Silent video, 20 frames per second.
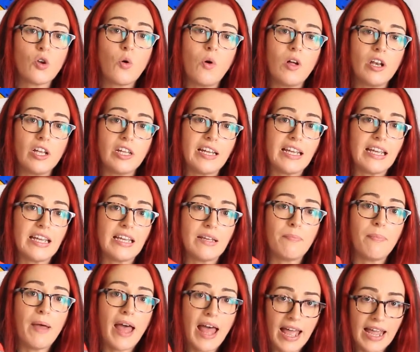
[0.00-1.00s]
quality
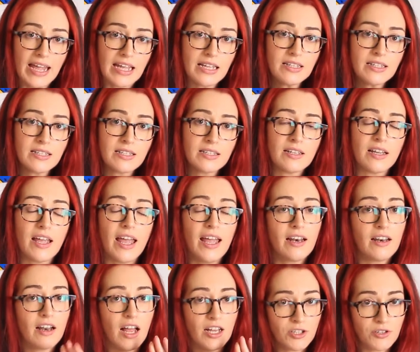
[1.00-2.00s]
paints,
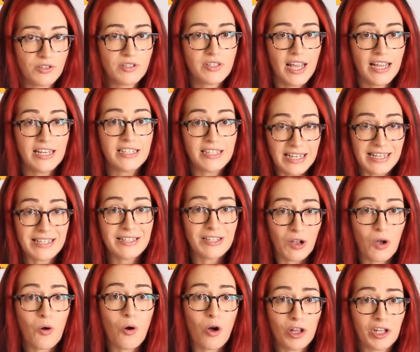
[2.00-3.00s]
and I do say decent
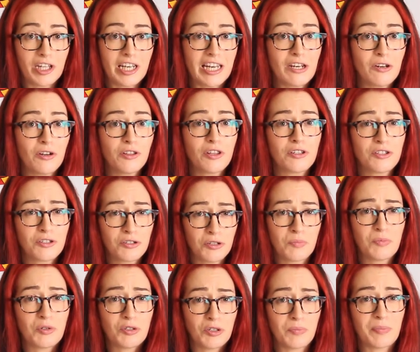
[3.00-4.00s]
quality, not the
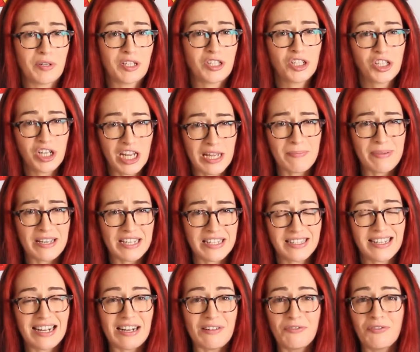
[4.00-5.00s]
super duper cheapy
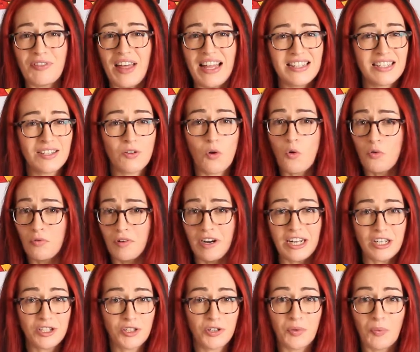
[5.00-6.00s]
stuff, that's already
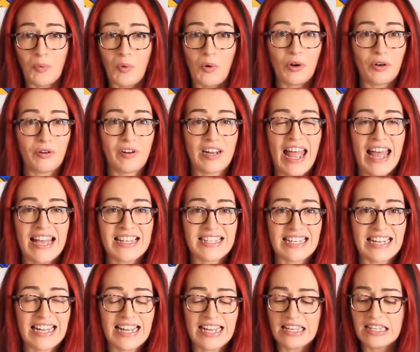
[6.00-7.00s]
too watery as
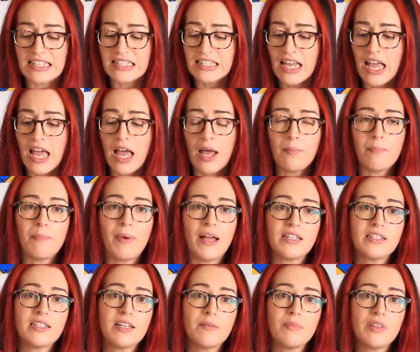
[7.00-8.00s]
it is. But
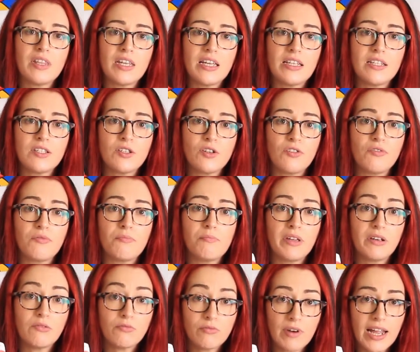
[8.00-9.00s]
some of these sort of
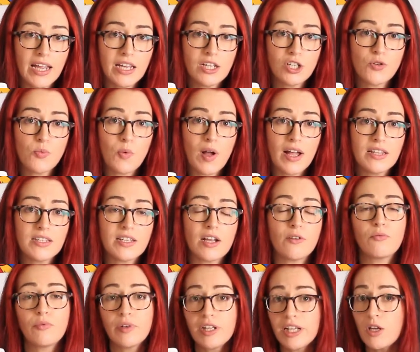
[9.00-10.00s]
mid-range ones are
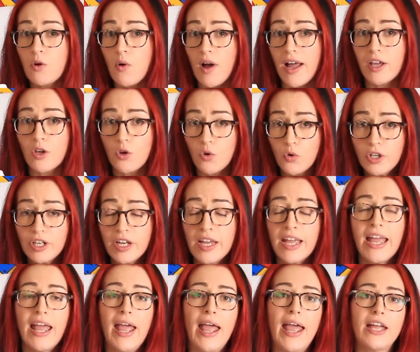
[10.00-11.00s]
really quite good,
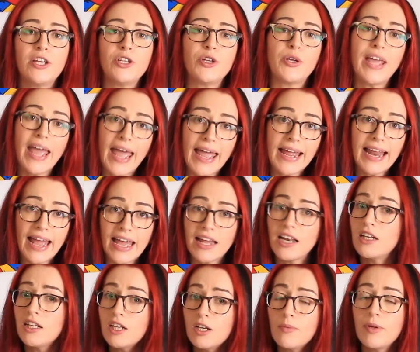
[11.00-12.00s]
and you can add a
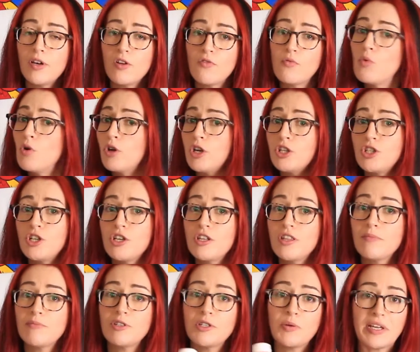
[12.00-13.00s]
little bit of water to
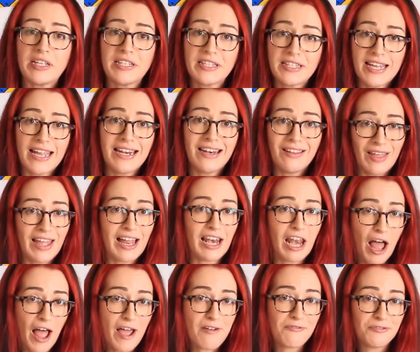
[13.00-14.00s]
them to extend their
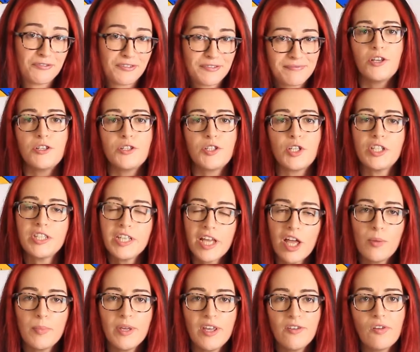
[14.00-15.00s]
life. So
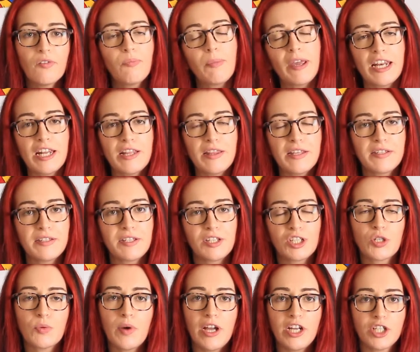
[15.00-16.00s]
tell me if you've been in this
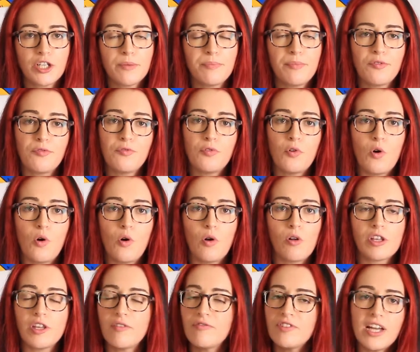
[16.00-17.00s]
situation
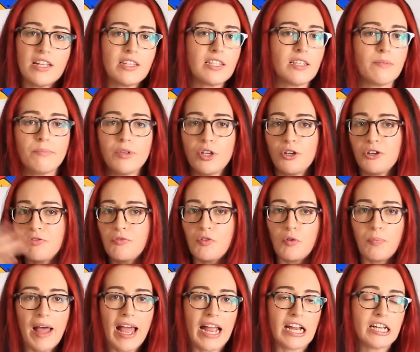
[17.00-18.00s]
before. You've done some beautiful
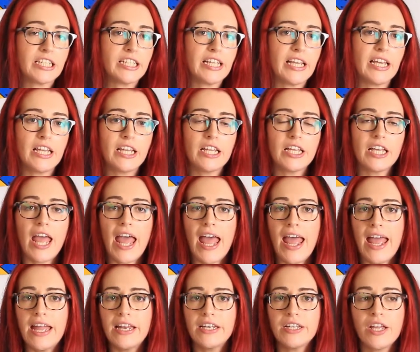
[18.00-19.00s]
painting
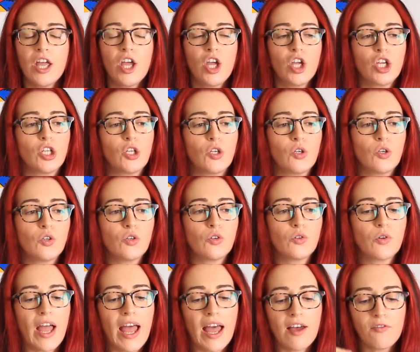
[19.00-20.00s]
and
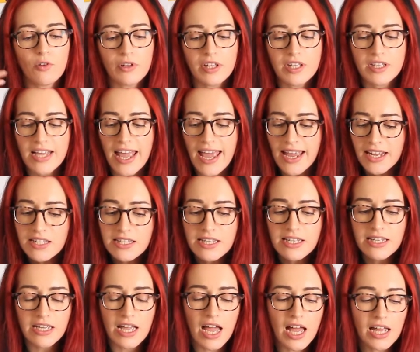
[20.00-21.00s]
you have all these
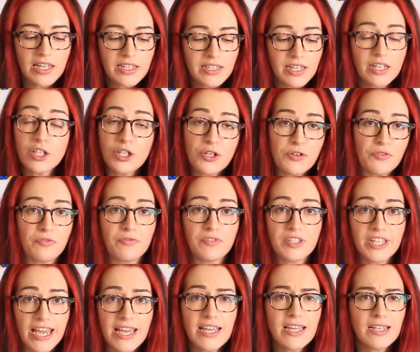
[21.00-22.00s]
excellent colors that you've
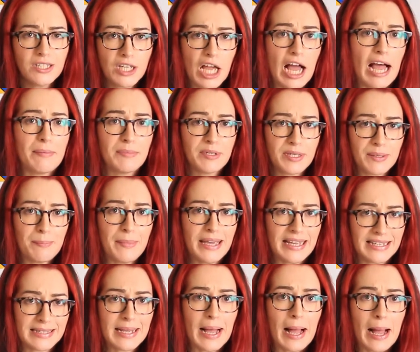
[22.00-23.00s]
taken time to
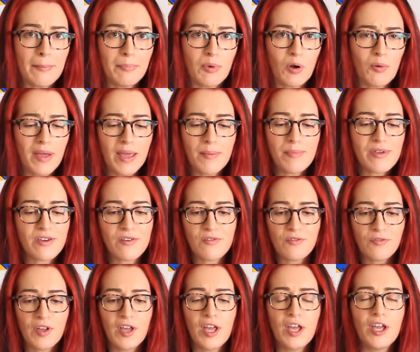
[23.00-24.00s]
mix up, or maybe you've